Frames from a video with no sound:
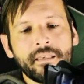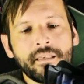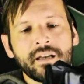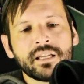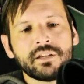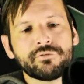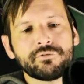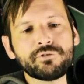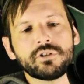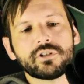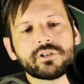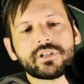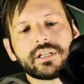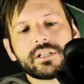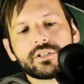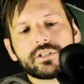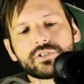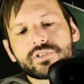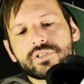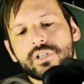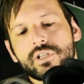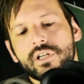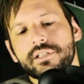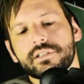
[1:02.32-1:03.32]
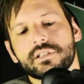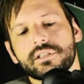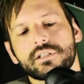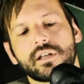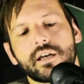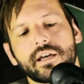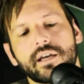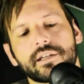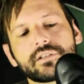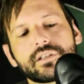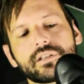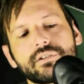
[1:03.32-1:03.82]
If you look inside the
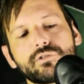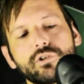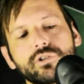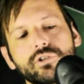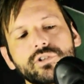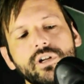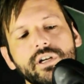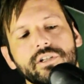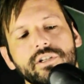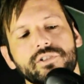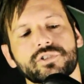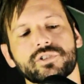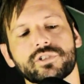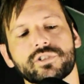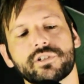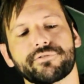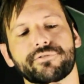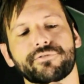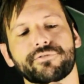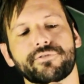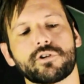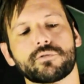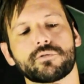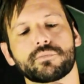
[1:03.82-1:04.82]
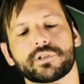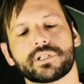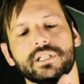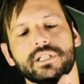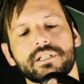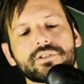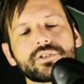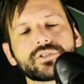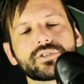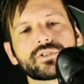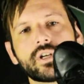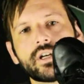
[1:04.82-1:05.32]
liner, they've got nice stiff foam on
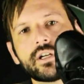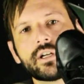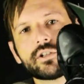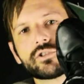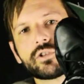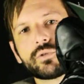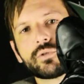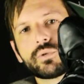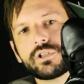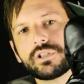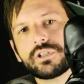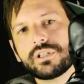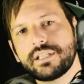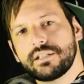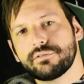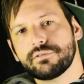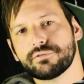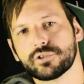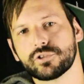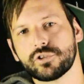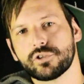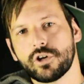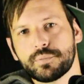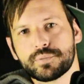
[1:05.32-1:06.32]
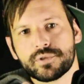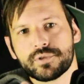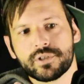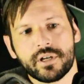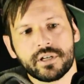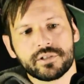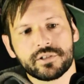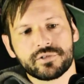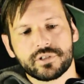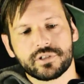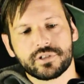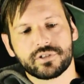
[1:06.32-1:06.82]
either side, so when you lean for top
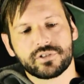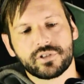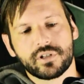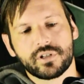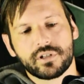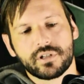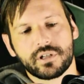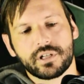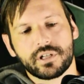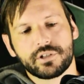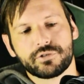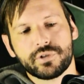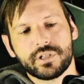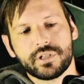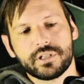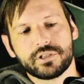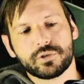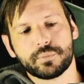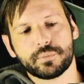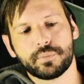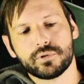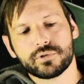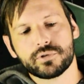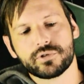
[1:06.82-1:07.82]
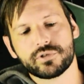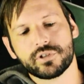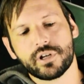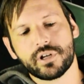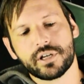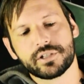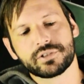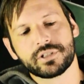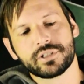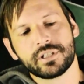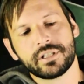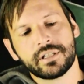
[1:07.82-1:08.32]
sides, it really supports you
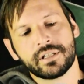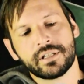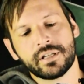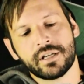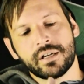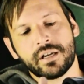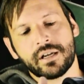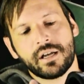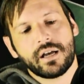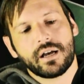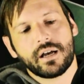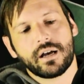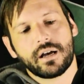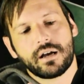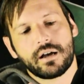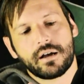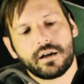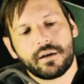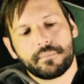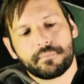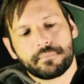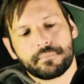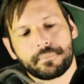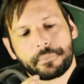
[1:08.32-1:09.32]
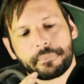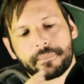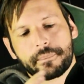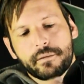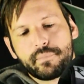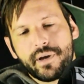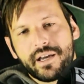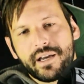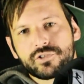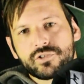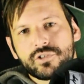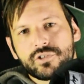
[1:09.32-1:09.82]
nicely. The
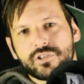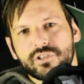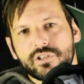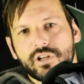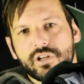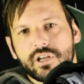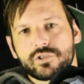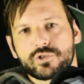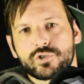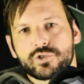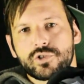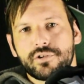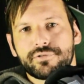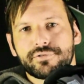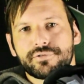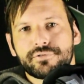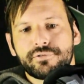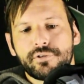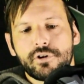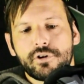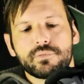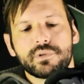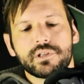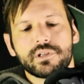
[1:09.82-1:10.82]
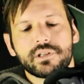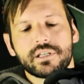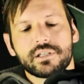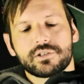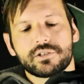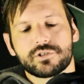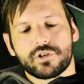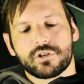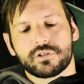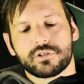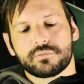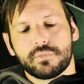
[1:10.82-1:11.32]
back's got a nice soft foam in there,
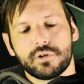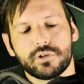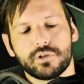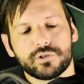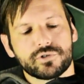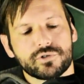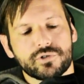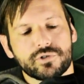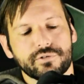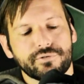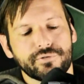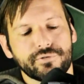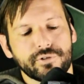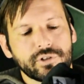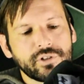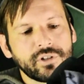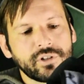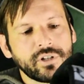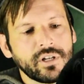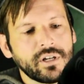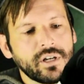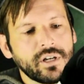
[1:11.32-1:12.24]
so it molds to your foot,